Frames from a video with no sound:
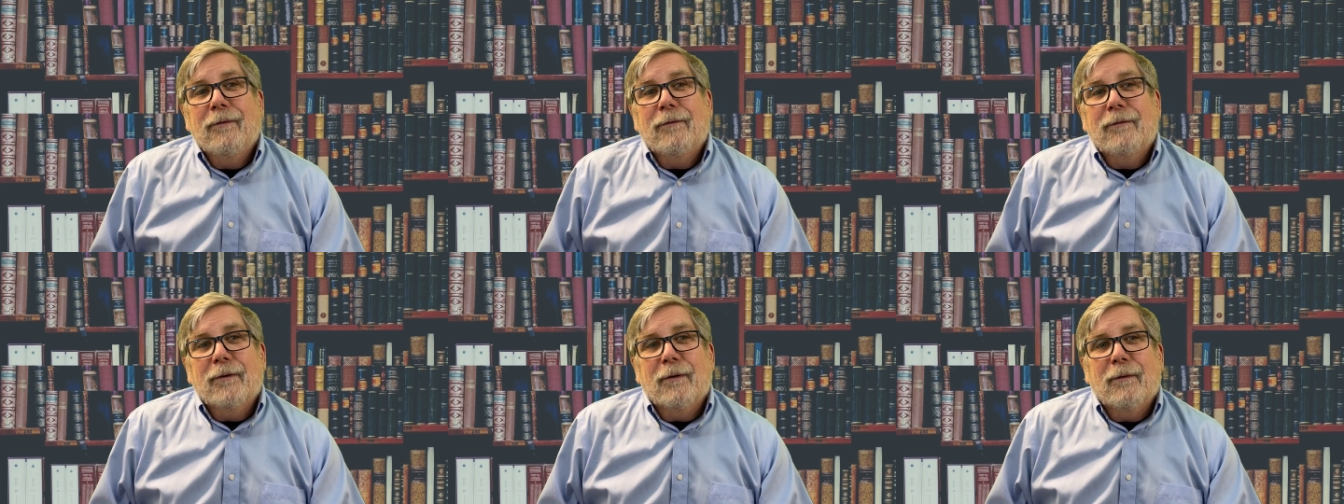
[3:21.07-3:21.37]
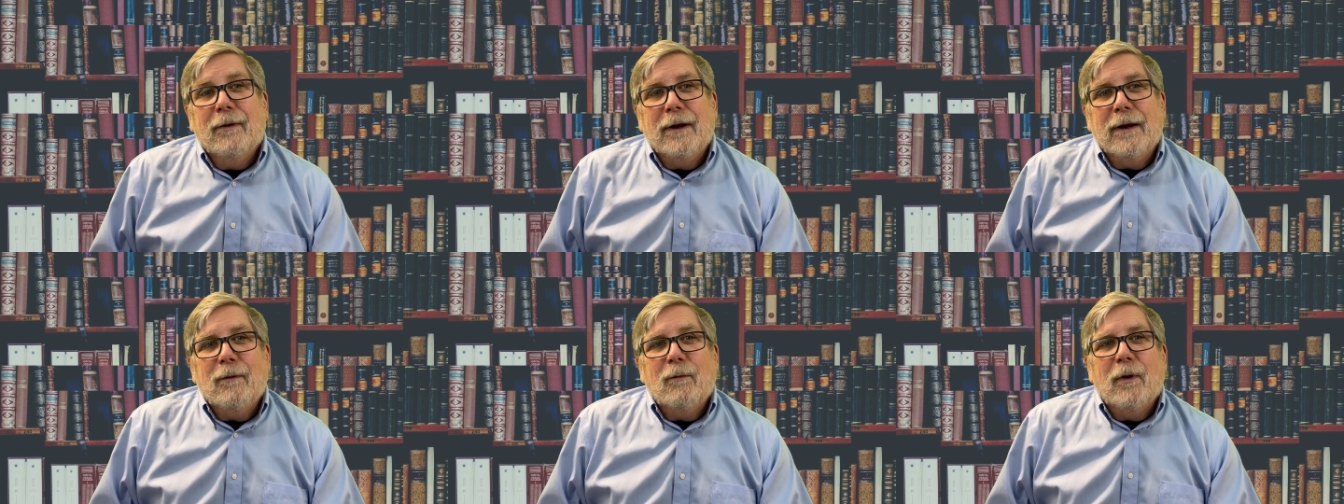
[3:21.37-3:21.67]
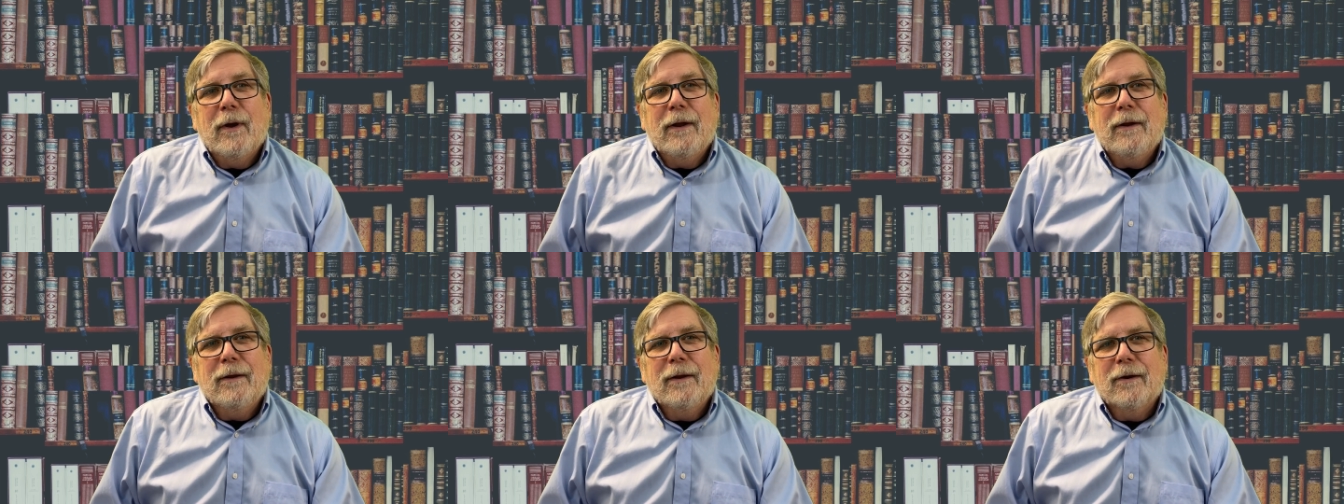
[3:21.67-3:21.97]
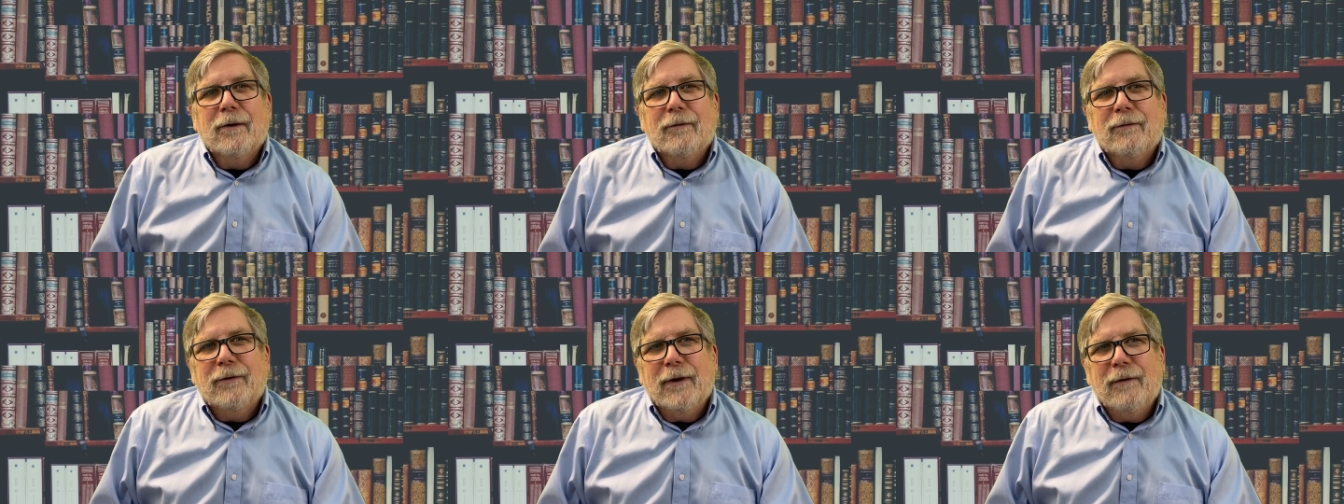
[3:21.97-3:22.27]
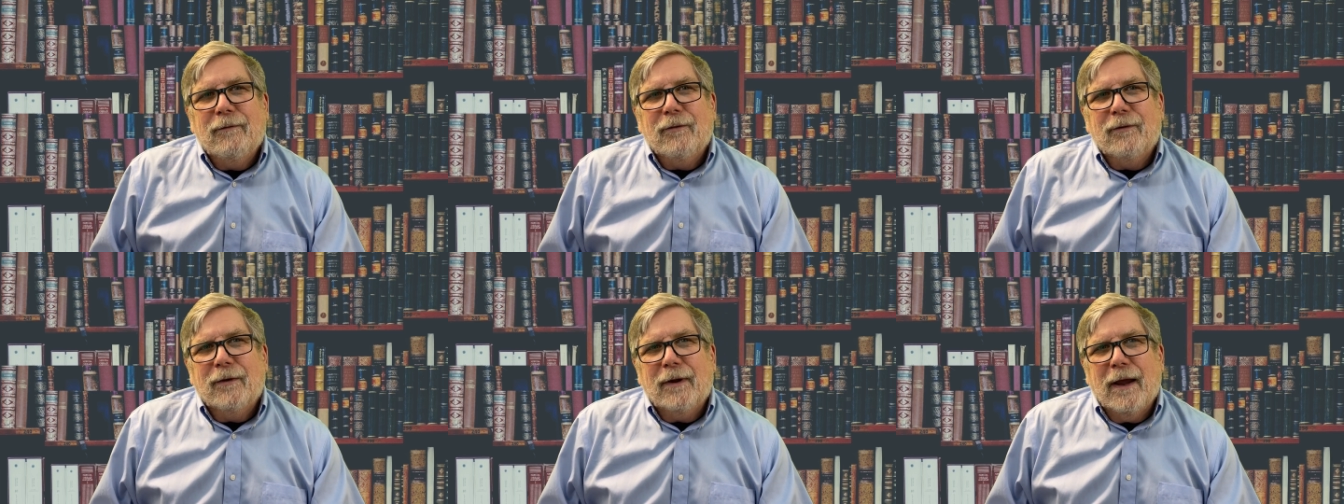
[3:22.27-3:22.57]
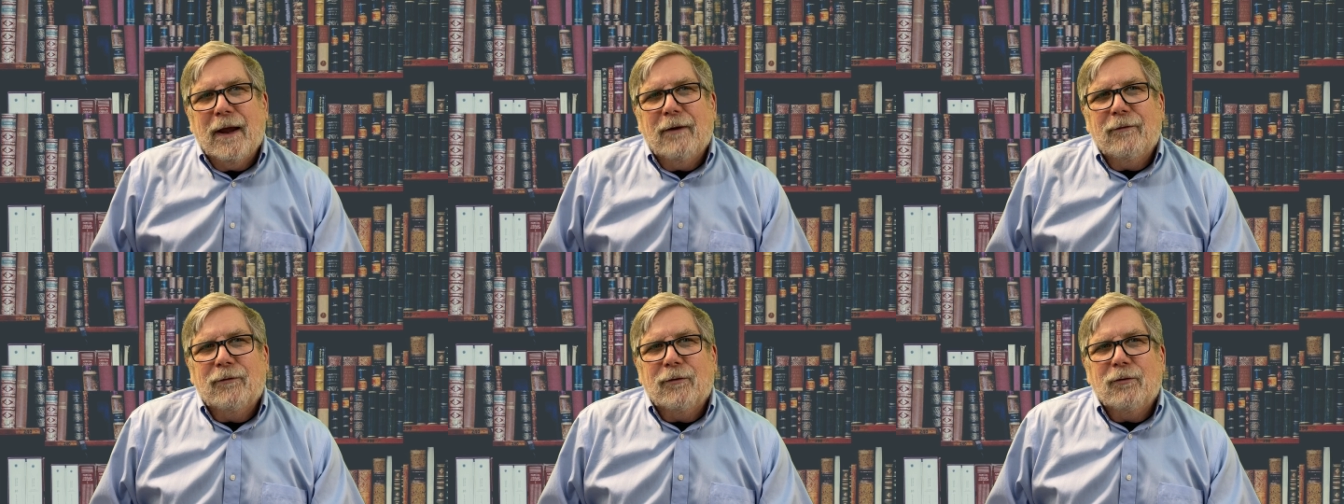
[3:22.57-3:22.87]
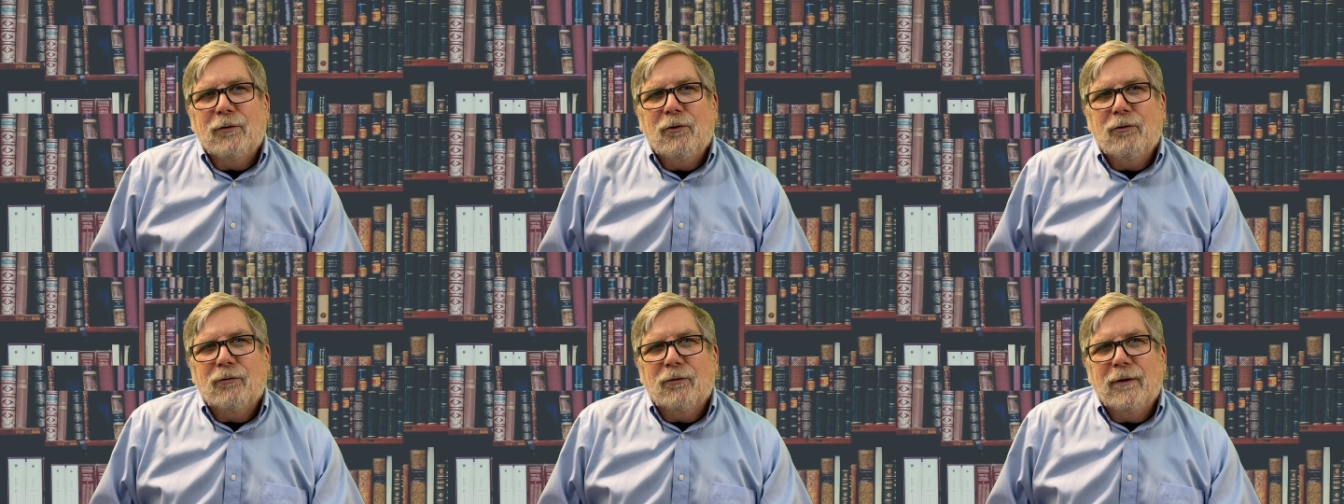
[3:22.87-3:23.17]
So anyway, you know, savings accounts are
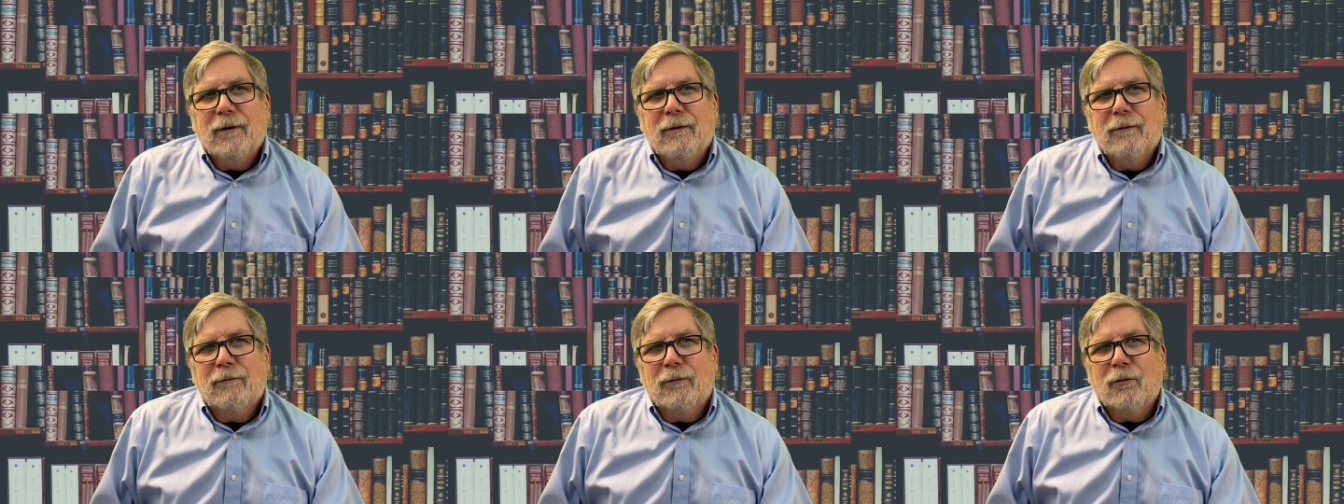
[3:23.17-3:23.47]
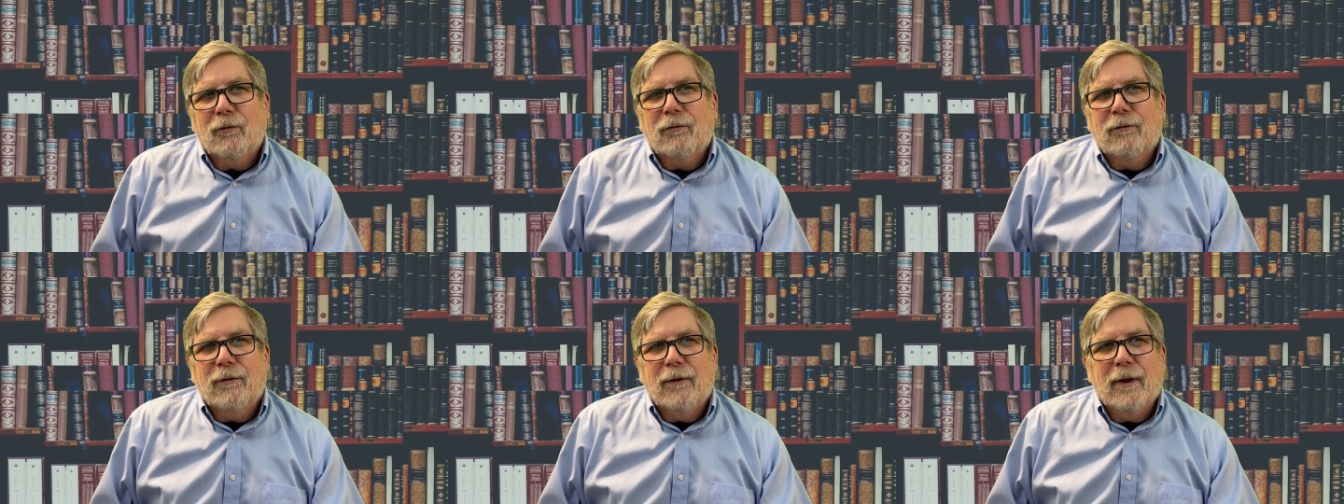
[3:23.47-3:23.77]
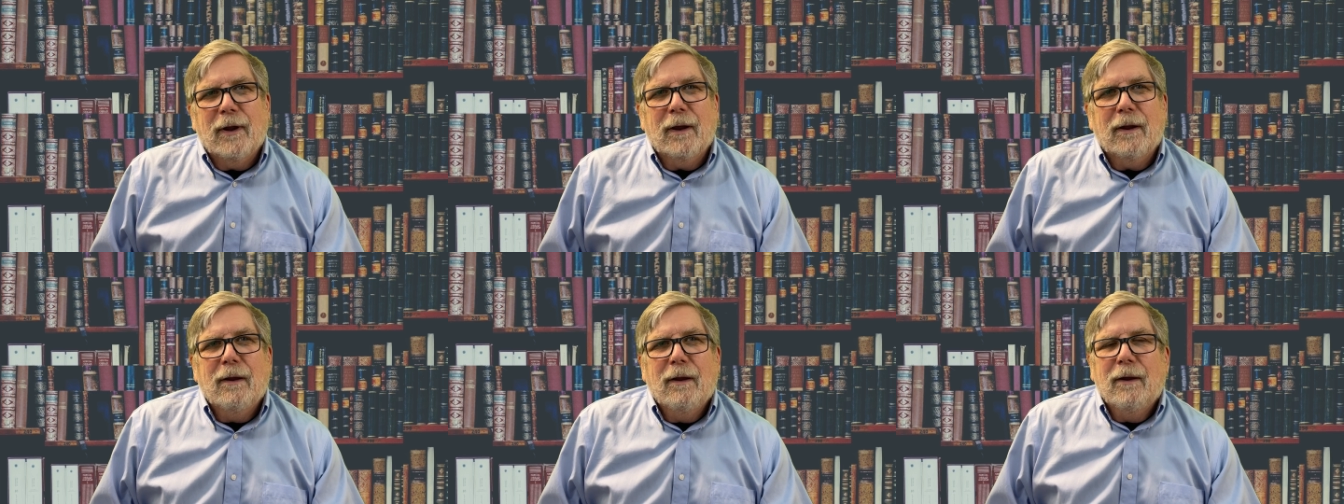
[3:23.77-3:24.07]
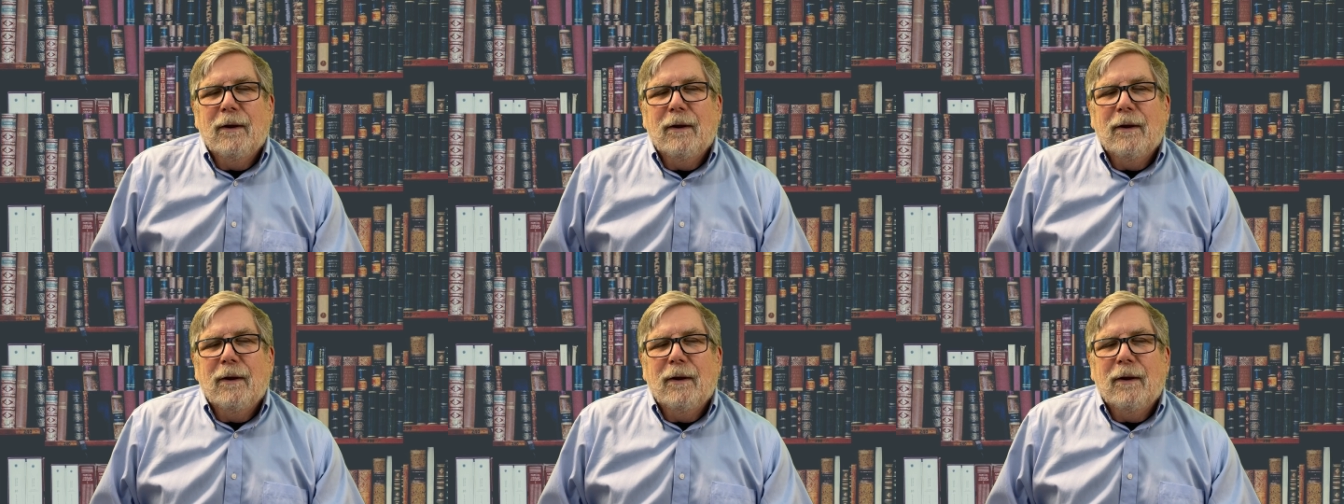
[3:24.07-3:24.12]
usually the first thing